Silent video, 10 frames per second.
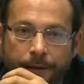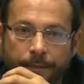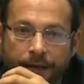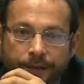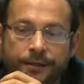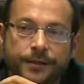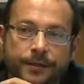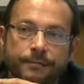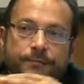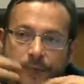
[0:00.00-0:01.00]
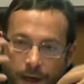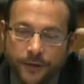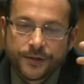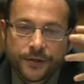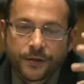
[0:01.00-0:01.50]
But
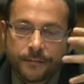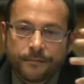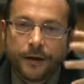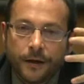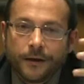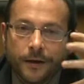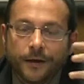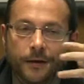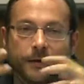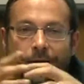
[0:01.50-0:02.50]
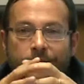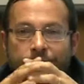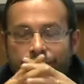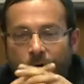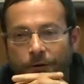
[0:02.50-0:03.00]
there is a
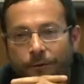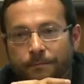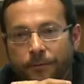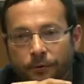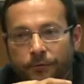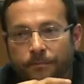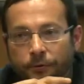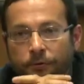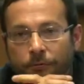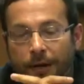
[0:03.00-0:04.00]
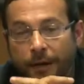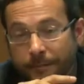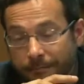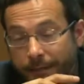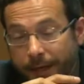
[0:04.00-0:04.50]
strong pull
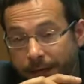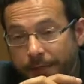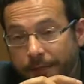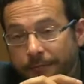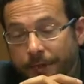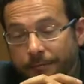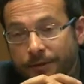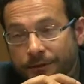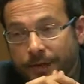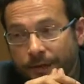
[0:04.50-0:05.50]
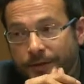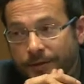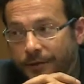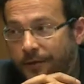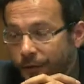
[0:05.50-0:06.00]
by many member states
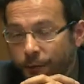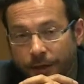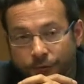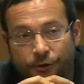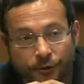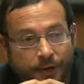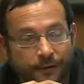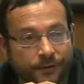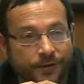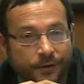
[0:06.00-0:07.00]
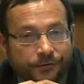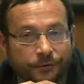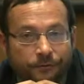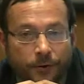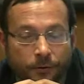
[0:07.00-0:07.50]
that the UN should have a
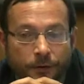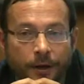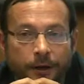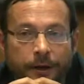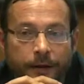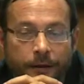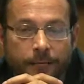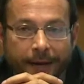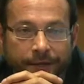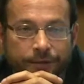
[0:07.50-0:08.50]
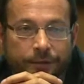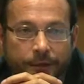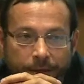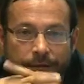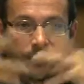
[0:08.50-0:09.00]
central role in the matter,
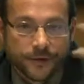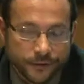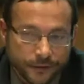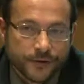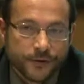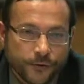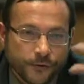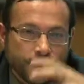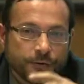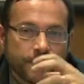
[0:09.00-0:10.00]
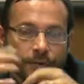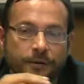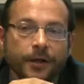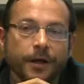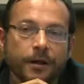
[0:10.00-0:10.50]
and that these other institutions should,
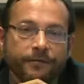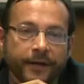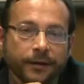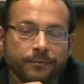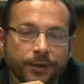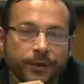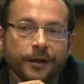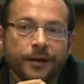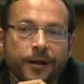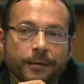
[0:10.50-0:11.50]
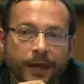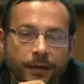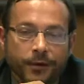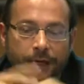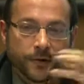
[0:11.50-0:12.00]
in fact, be
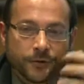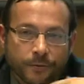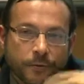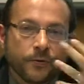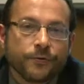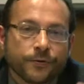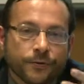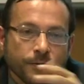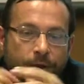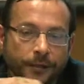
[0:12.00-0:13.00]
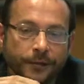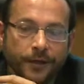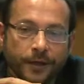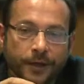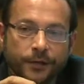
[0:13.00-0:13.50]
made accountable to
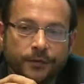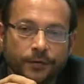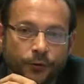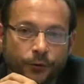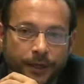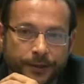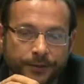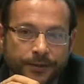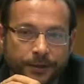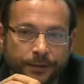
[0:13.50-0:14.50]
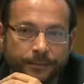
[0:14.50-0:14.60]
the UN's